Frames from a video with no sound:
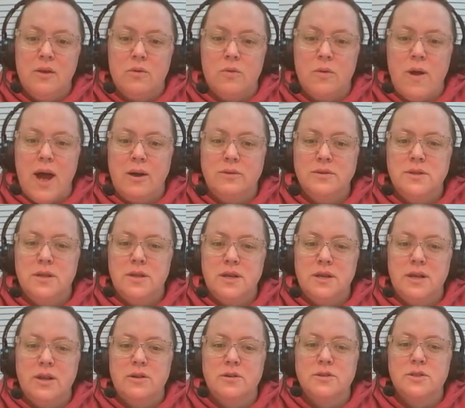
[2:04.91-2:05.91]
Round to the
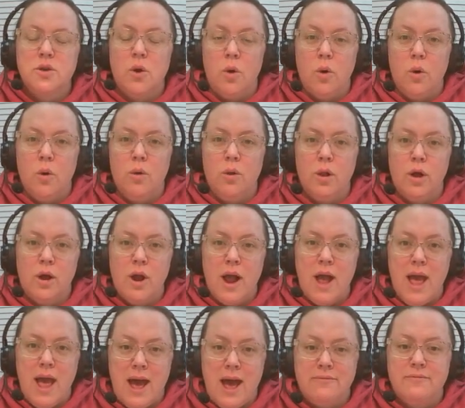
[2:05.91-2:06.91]
nearest whole or
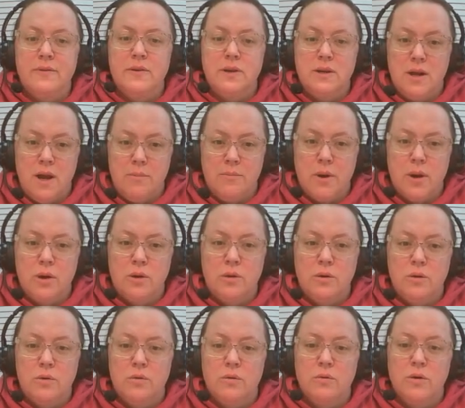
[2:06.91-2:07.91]
half number.
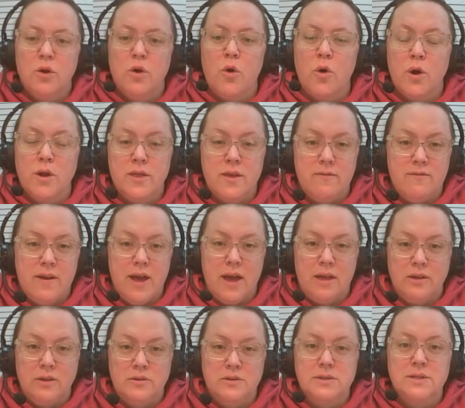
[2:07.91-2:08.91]
Record the
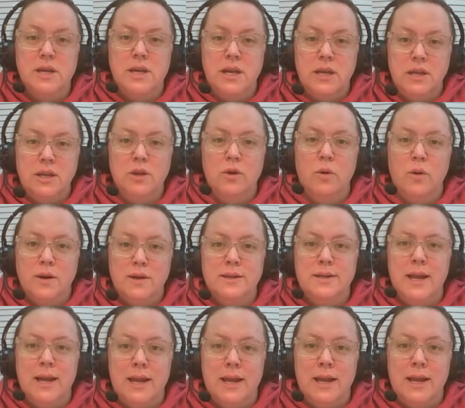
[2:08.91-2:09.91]
values in your
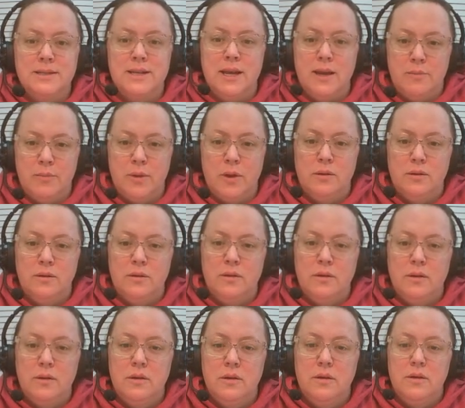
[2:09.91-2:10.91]
data table.
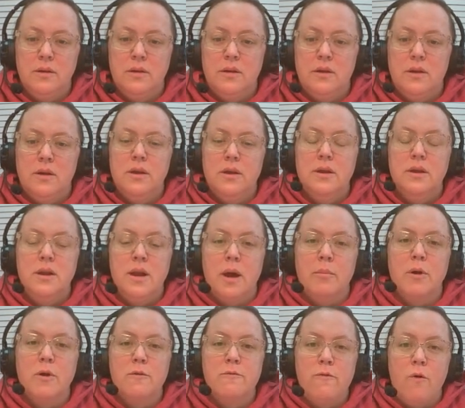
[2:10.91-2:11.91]

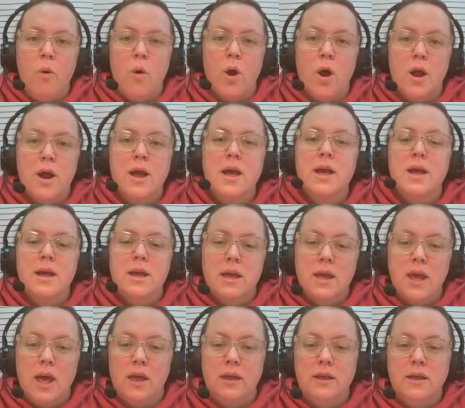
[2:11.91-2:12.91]
Number 4,
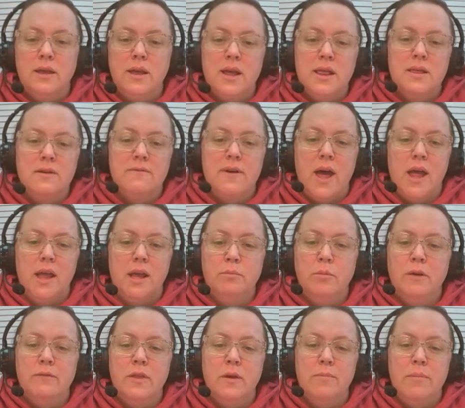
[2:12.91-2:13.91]
calculate the
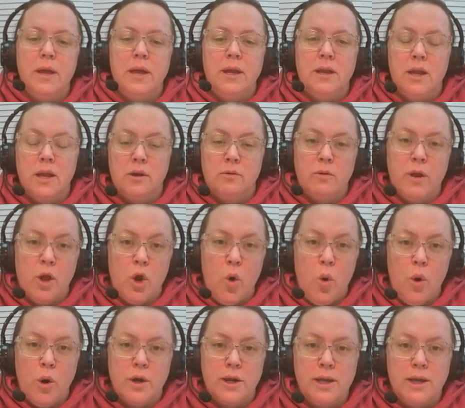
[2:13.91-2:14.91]
volume of the bean and
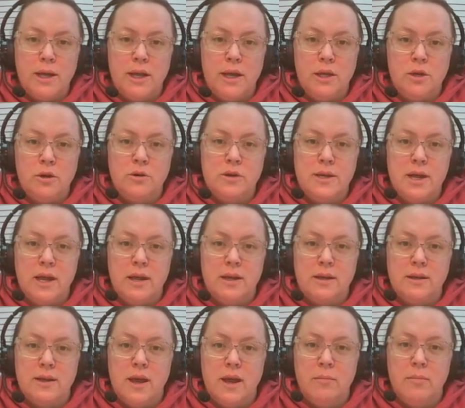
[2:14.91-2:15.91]
record it in your
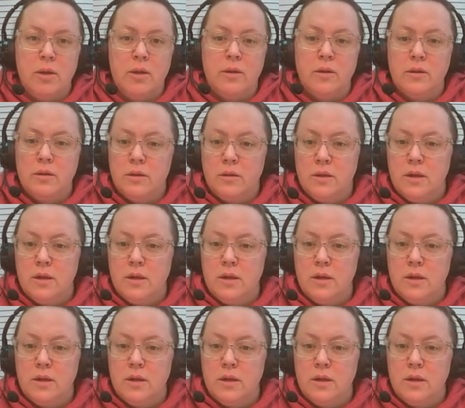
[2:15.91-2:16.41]
data table.